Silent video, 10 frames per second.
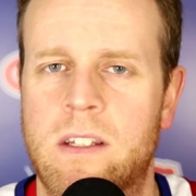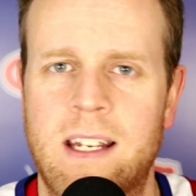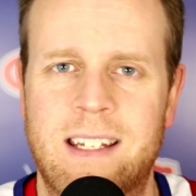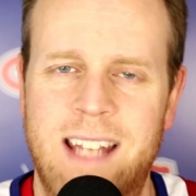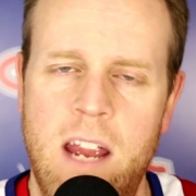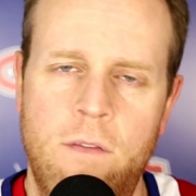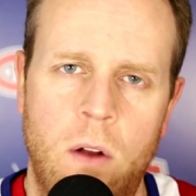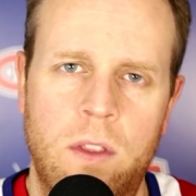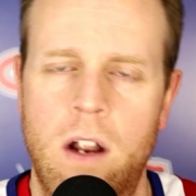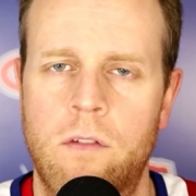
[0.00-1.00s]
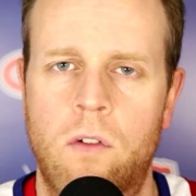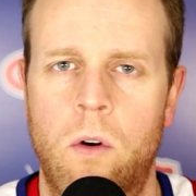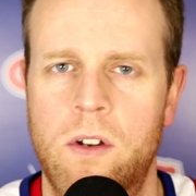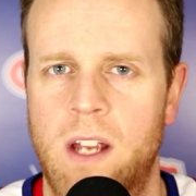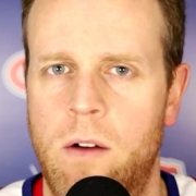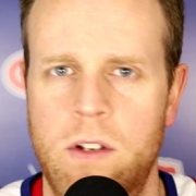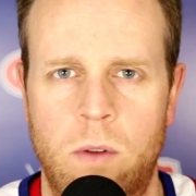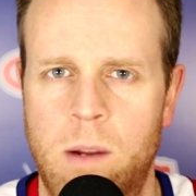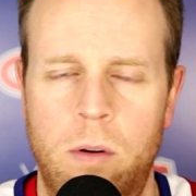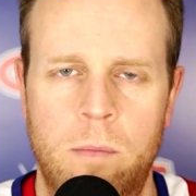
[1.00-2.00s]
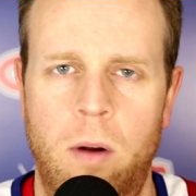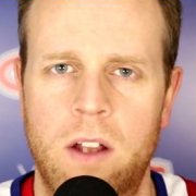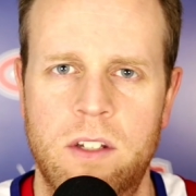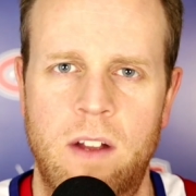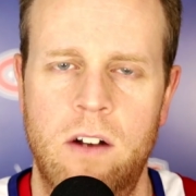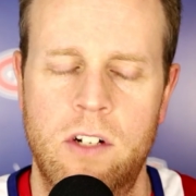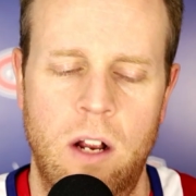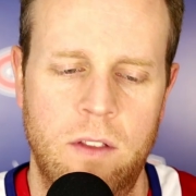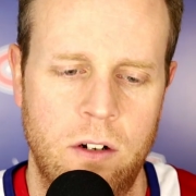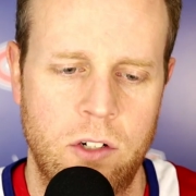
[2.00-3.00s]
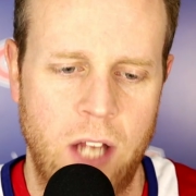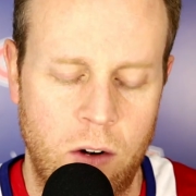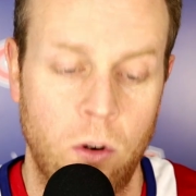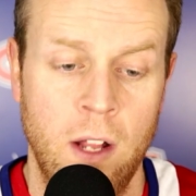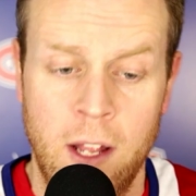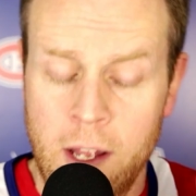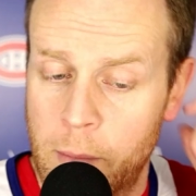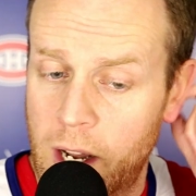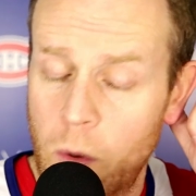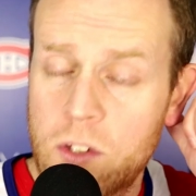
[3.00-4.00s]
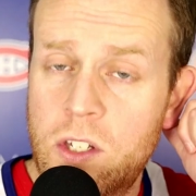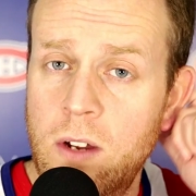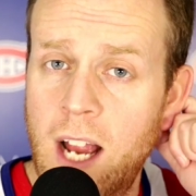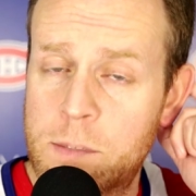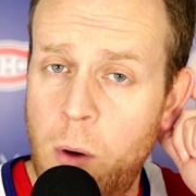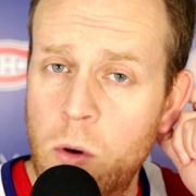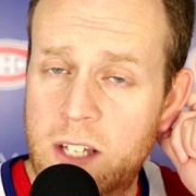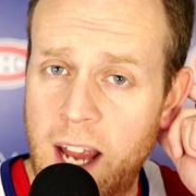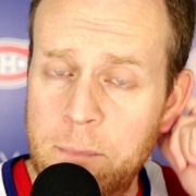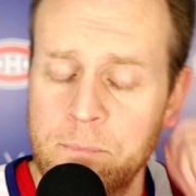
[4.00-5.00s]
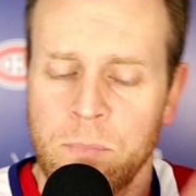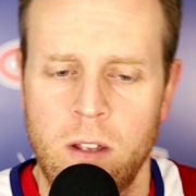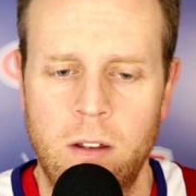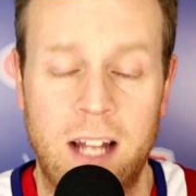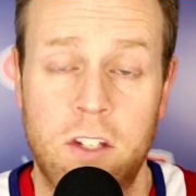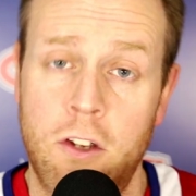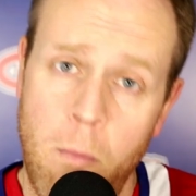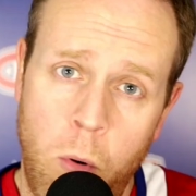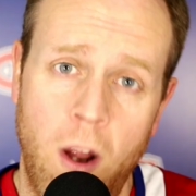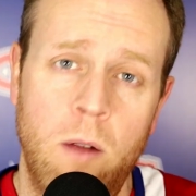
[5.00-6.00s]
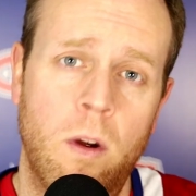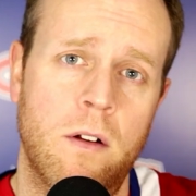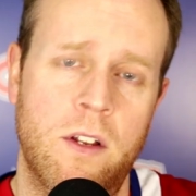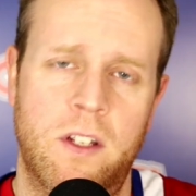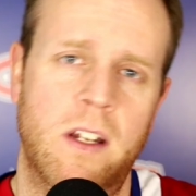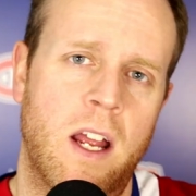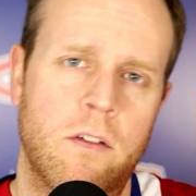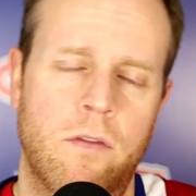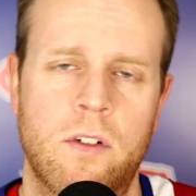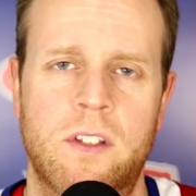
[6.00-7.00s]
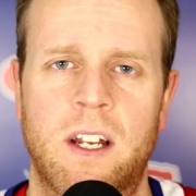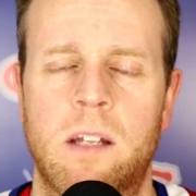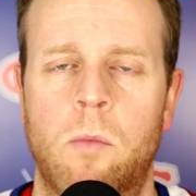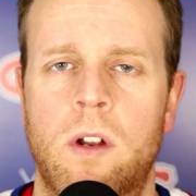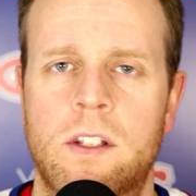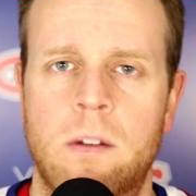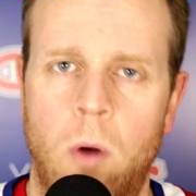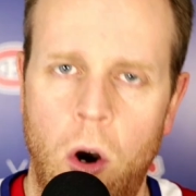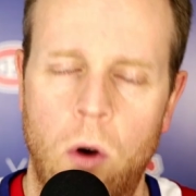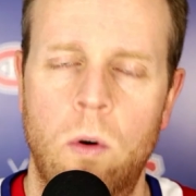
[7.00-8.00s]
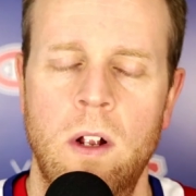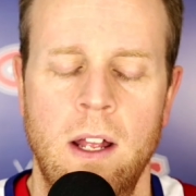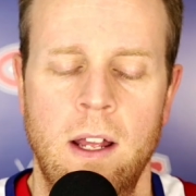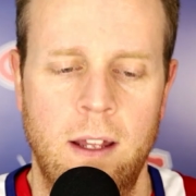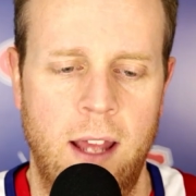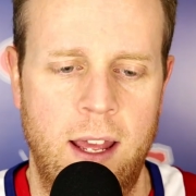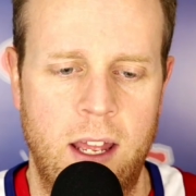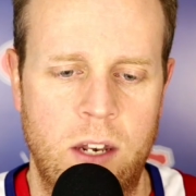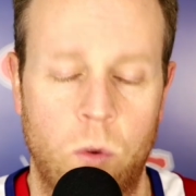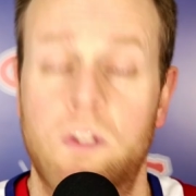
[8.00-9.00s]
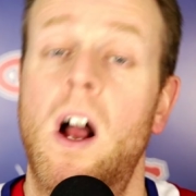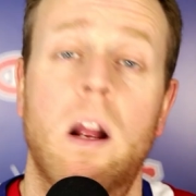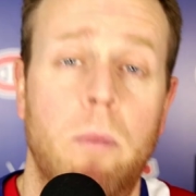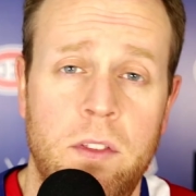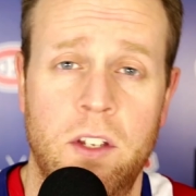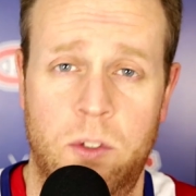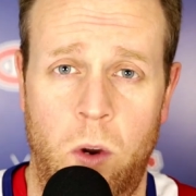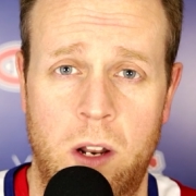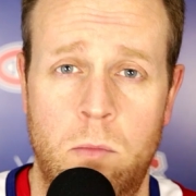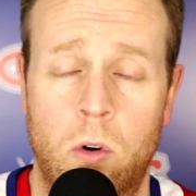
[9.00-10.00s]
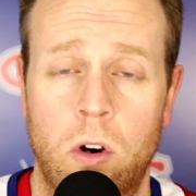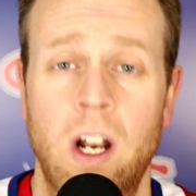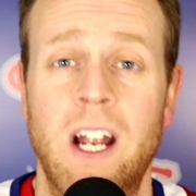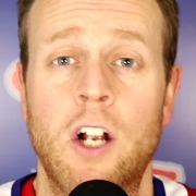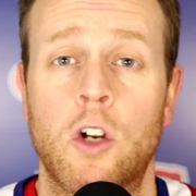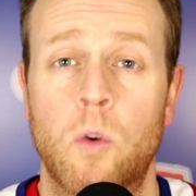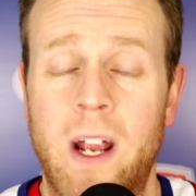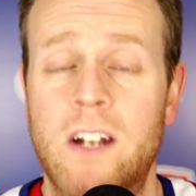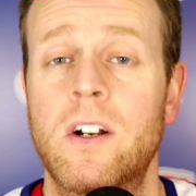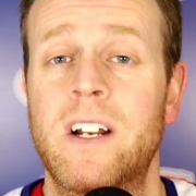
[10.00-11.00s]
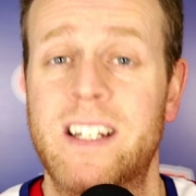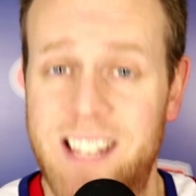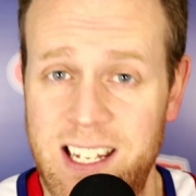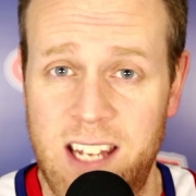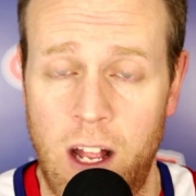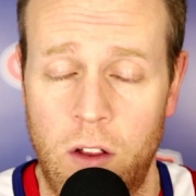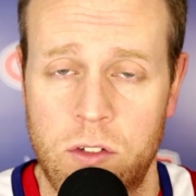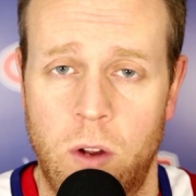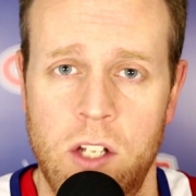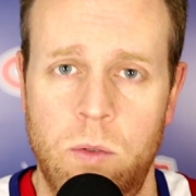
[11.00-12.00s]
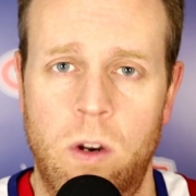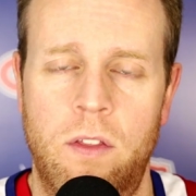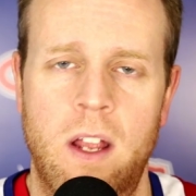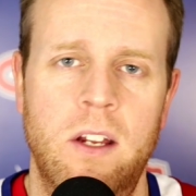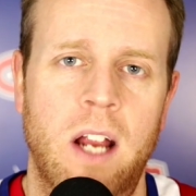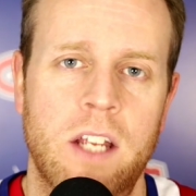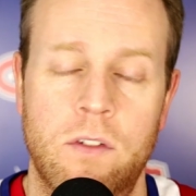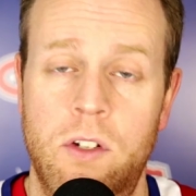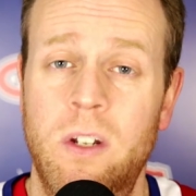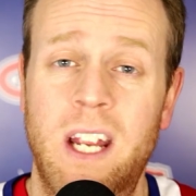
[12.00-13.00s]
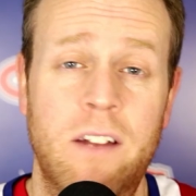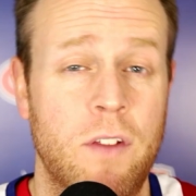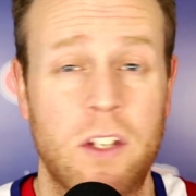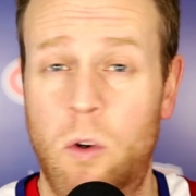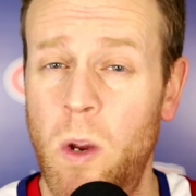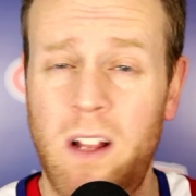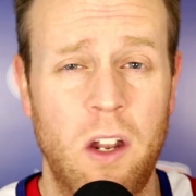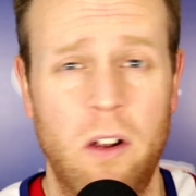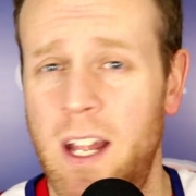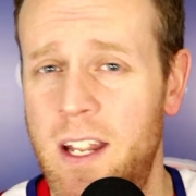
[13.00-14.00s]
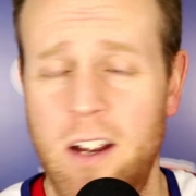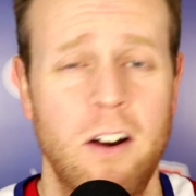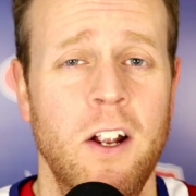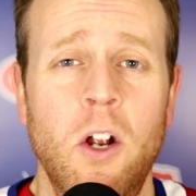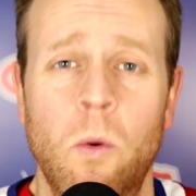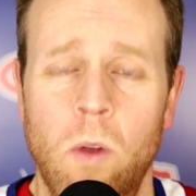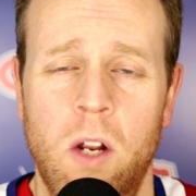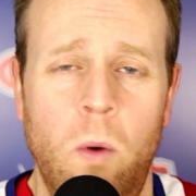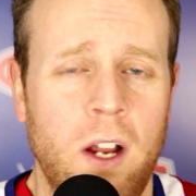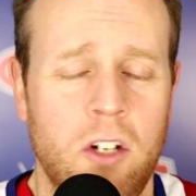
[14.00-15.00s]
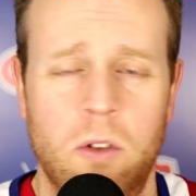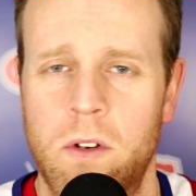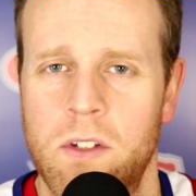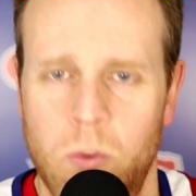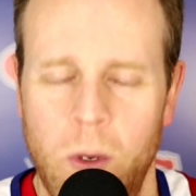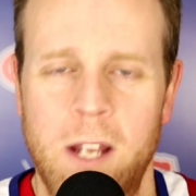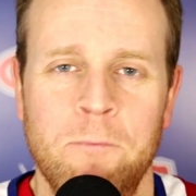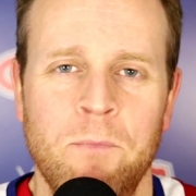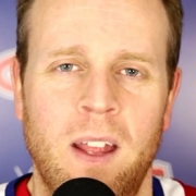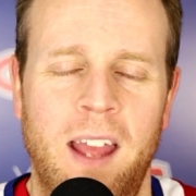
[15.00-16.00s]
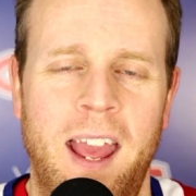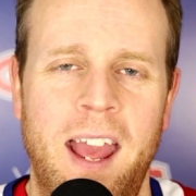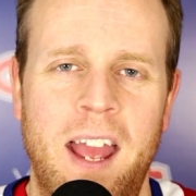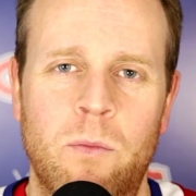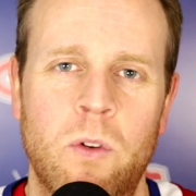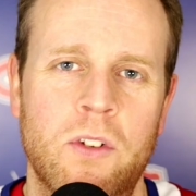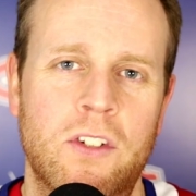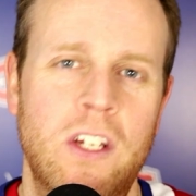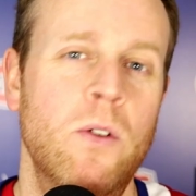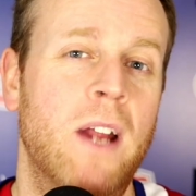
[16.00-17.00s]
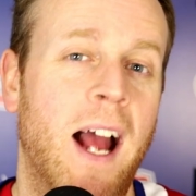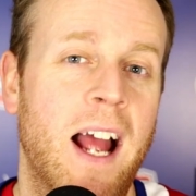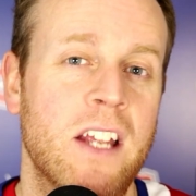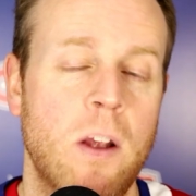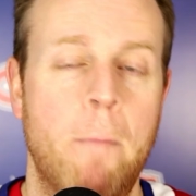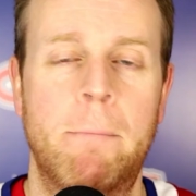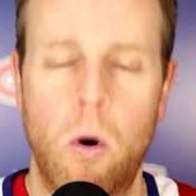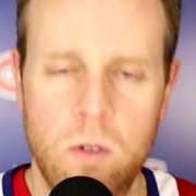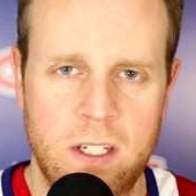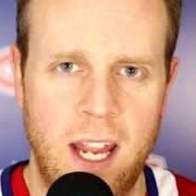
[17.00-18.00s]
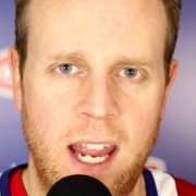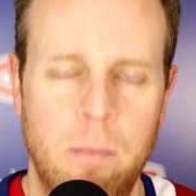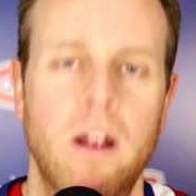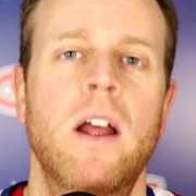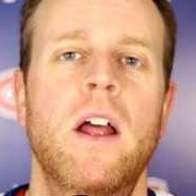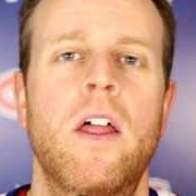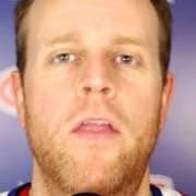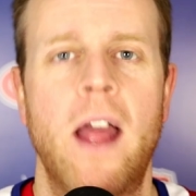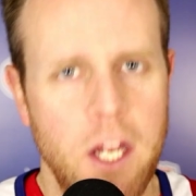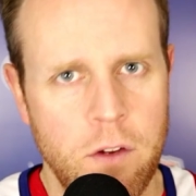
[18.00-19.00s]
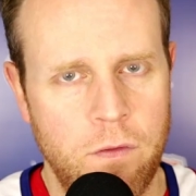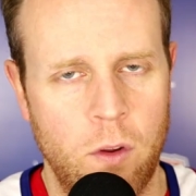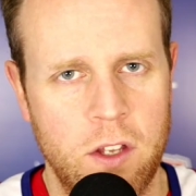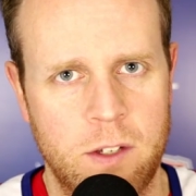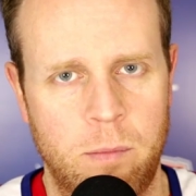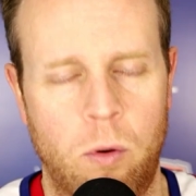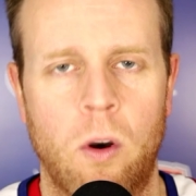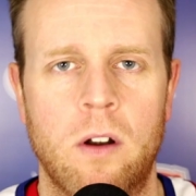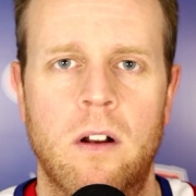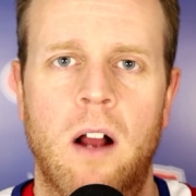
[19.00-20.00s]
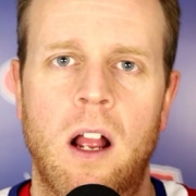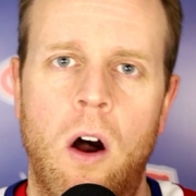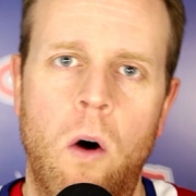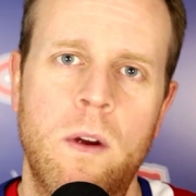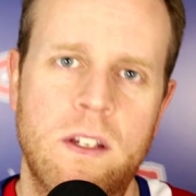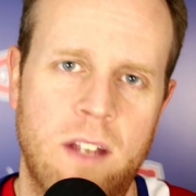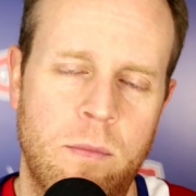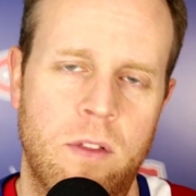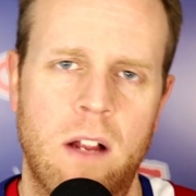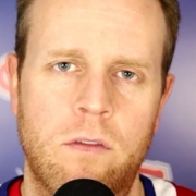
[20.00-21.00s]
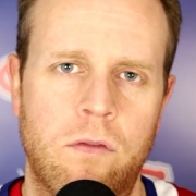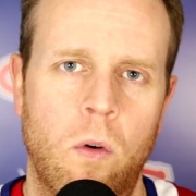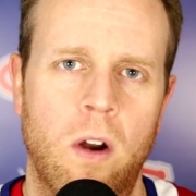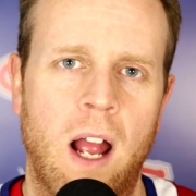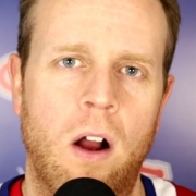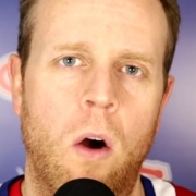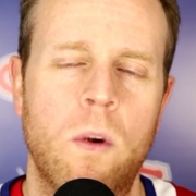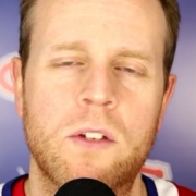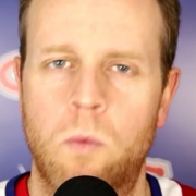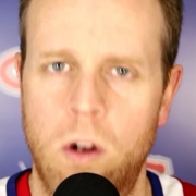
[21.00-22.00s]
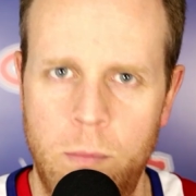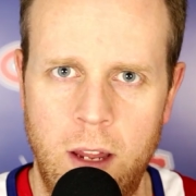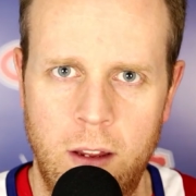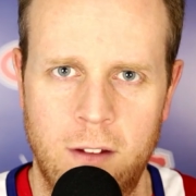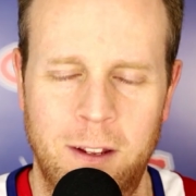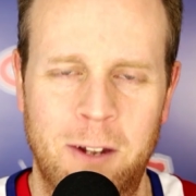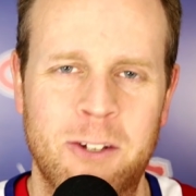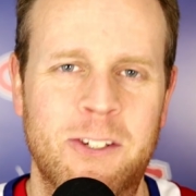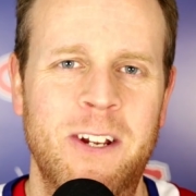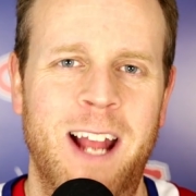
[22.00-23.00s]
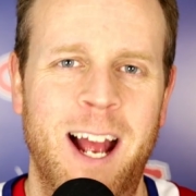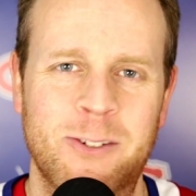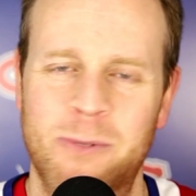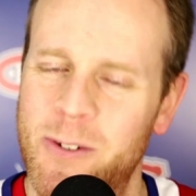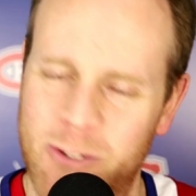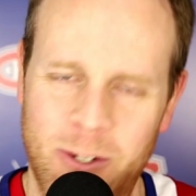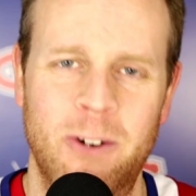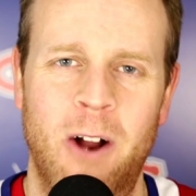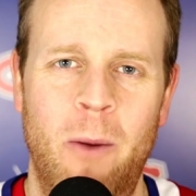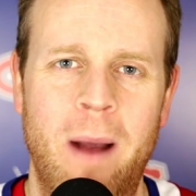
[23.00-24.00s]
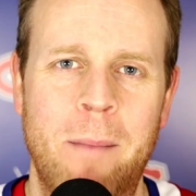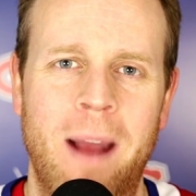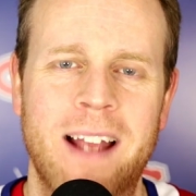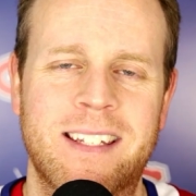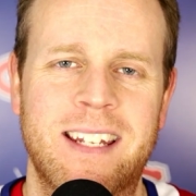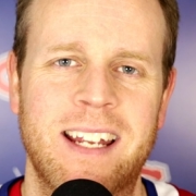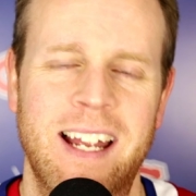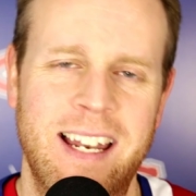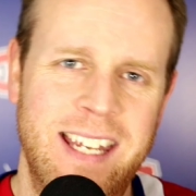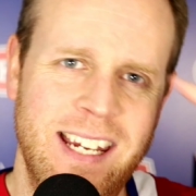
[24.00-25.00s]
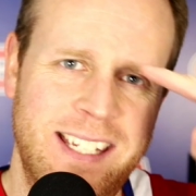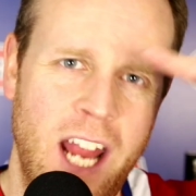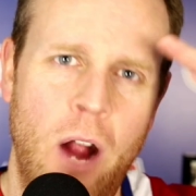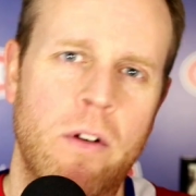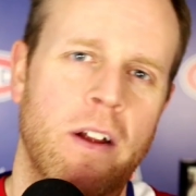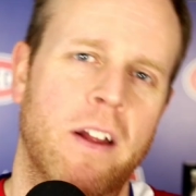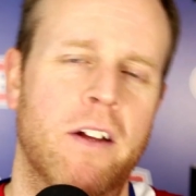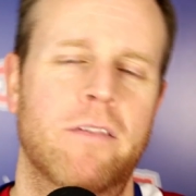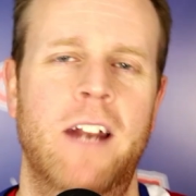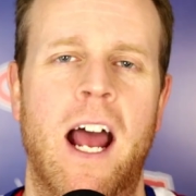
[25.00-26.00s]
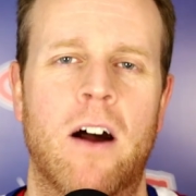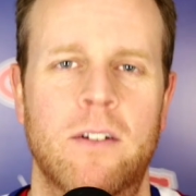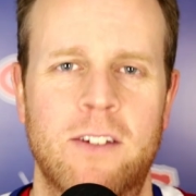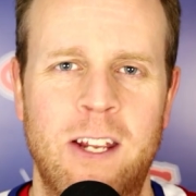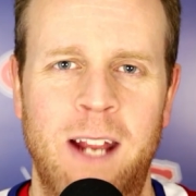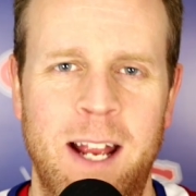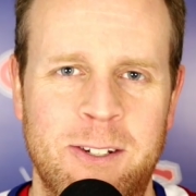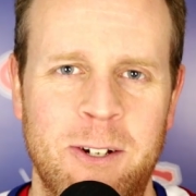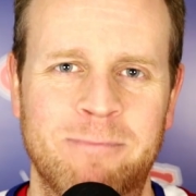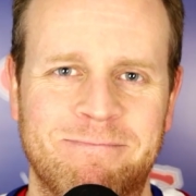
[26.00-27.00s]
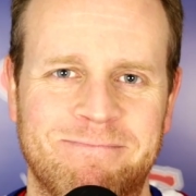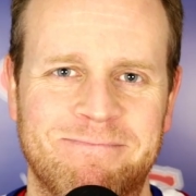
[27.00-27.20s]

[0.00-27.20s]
stays safe out there. Of course, I always want to put positive energy out there in general, but I will see you guys post game at some point, whether it's tonight or first thing in the morning tomorrow. And we'll talk about this one in more greater detail. So I just want to thank you guys for tuning in for this quick little hit here, really quick, short and sweet. And we'll see you guys post game. Thank you for the support. I always am thankful for it. I always will be. And I'll see you guys real soon. All my best. Deeksy out for now. See you guys soon.